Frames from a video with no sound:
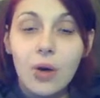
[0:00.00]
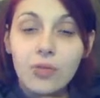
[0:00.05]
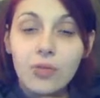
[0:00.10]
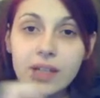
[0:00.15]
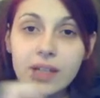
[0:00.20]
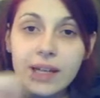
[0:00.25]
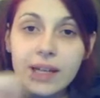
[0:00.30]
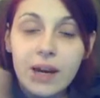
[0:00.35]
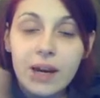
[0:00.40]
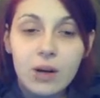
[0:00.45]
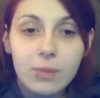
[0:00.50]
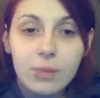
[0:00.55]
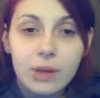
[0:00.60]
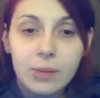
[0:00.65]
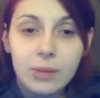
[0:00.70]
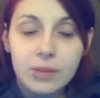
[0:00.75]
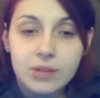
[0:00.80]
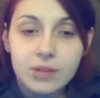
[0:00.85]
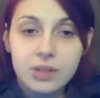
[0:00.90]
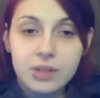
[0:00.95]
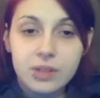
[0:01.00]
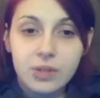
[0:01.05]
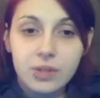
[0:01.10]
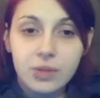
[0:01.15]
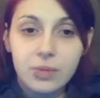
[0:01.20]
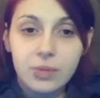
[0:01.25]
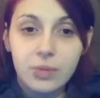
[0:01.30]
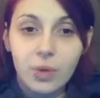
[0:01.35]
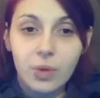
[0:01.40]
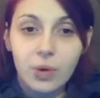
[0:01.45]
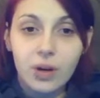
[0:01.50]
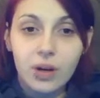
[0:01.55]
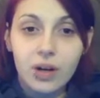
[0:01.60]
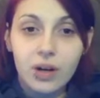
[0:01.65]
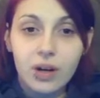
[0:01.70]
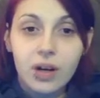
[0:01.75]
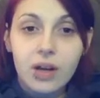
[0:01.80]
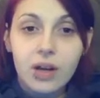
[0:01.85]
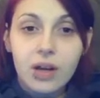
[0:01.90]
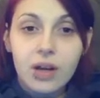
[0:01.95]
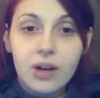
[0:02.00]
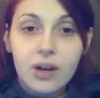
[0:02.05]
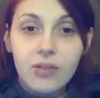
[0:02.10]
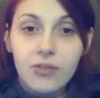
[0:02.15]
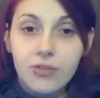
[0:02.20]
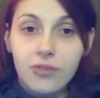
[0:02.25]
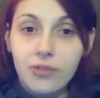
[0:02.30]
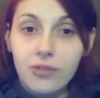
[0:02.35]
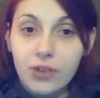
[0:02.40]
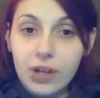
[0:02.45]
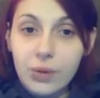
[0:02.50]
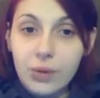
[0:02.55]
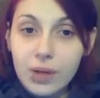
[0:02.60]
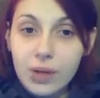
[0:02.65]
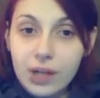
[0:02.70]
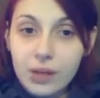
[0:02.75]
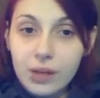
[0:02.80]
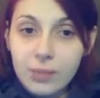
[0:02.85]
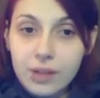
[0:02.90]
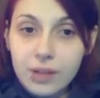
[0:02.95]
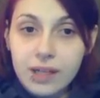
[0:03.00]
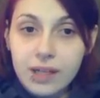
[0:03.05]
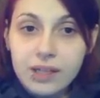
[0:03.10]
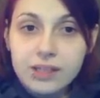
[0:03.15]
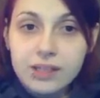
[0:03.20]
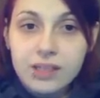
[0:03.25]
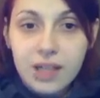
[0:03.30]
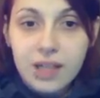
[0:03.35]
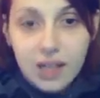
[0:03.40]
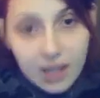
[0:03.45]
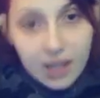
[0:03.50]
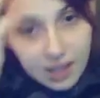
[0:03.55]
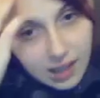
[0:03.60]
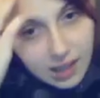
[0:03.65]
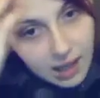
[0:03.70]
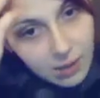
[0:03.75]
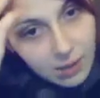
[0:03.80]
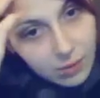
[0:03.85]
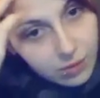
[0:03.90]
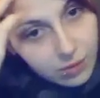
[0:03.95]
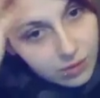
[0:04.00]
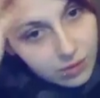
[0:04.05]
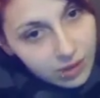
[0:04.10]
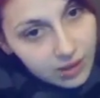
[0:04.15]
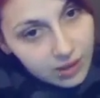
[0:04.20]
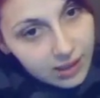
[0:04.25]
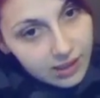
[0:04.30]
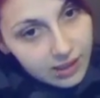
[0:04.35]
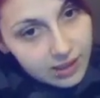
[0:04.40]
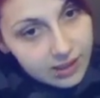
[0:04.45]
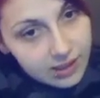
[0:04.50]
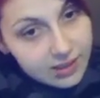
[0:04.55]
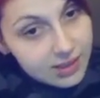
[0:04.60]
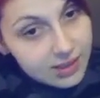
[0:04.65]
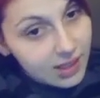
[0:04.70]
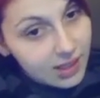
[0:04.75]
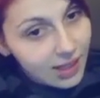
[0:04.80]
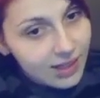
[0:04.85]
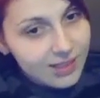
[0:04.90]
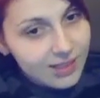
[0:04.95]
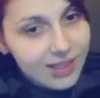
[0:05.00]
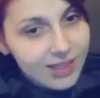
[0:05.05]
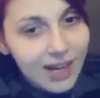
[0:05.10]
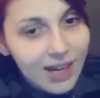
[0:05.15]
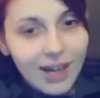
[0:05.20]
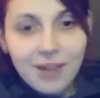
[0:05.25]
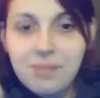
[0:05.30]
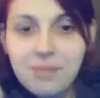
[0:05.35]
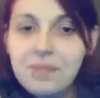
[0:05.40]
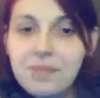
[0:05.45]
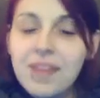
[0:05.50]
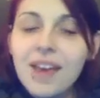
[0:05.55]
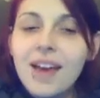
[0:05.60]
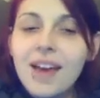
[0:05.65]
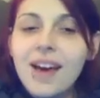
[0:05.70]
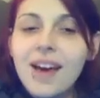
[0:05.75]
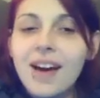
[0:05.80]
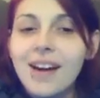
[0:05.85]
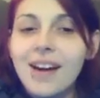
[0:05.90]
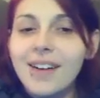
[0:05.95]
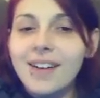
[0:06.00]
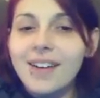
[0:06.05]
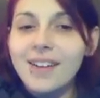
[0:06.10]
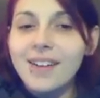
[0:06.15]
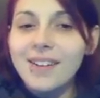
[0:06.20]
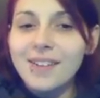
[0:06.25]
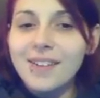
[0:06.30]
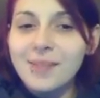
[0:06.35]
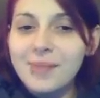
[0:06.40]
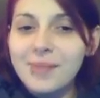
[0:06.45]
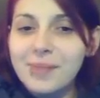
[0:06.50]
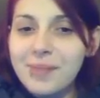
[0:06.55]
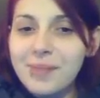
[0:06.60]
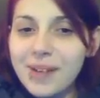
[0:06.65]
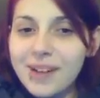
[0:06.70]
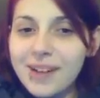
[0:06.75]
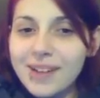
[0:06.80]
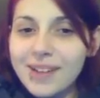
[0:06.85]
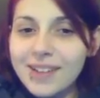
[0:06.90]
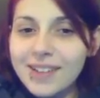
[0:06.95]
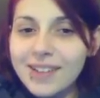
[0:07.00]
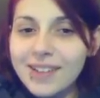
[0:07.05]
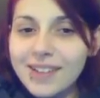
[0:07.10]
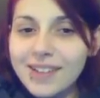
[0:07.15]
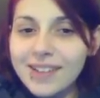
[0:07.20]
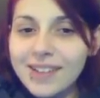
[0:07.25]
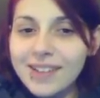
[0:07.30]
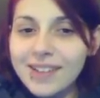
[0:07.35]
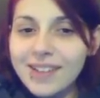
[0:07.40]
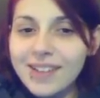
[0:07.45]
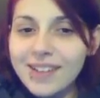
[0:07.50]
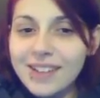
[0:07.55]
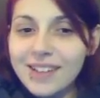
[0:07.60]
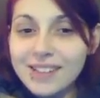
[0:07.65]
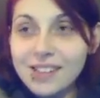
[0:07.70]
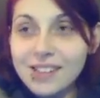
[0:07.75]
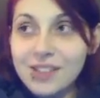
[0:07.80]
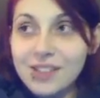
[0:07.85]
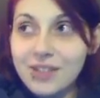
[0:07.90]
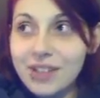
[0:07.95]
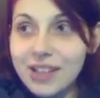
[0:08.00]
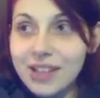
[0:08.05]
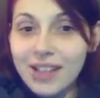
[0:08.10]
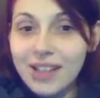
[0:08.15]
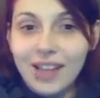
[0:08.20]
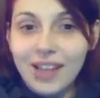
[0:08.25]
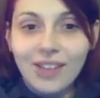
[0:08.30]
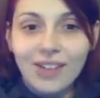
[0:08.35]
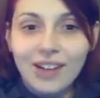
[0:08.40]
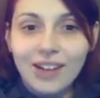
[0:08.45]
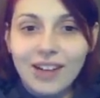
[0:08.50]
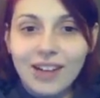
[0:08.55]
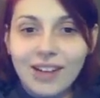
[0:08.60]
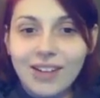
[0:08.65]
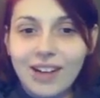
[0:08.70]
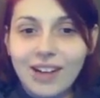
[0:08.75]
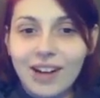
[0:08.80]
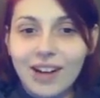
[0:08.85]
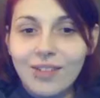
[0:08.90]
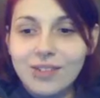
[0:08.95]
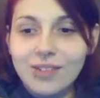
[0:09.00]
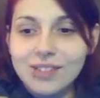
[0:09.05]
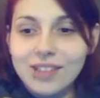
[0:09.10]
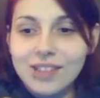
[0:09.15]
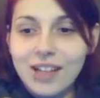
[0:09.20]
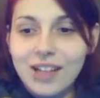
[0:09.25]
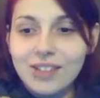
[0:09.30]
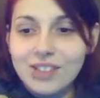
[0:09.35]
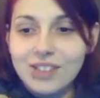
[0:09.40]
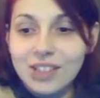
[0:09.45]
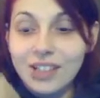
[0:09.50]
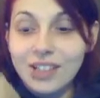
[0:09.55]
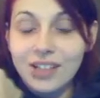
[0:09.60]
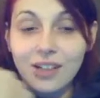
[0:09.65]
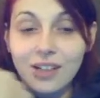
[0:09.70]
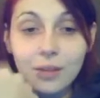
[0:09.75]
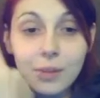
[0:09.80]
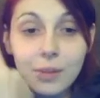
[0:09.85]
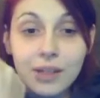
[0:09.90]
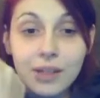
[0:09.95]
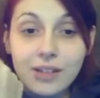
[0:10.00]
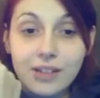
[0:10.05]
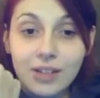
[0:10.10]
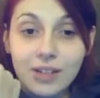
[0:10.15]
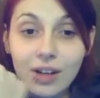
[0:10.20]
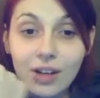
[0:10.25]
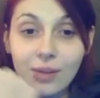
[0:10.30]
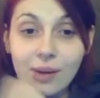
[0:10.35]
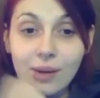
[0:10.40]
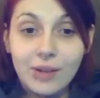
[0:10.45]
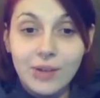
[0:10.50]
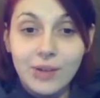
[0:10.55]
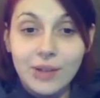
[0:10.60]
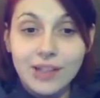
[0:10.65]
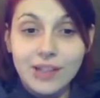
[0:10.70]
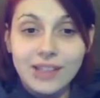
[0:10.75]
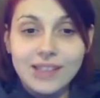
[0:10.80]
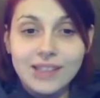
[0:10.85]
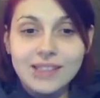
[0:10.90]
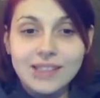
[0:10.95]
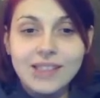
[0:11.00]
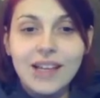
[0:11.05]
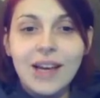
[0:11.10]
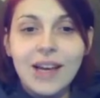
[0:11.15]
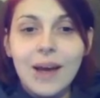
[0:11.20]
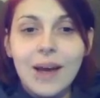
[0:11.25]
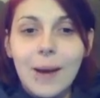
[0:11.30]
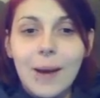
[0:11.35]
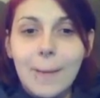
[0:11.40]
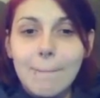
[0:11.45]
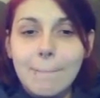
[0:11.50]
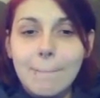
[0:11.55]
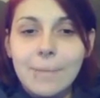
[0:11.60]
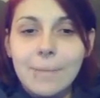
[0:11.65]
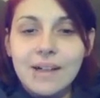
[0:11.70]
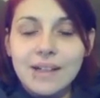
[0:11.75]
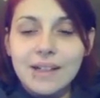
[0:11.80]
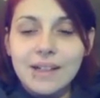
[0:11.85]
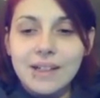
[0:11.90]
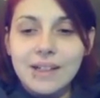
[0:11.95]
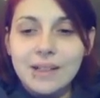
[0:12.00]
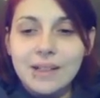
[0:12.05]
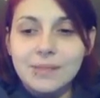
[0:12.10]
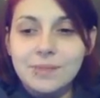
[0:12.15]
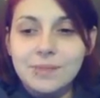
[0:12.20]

hopefully now I'll be able to do more frequent updates and I won't look like this the next time. But because it's really late right now and I was actually gonna go to bed and thought about doing this. But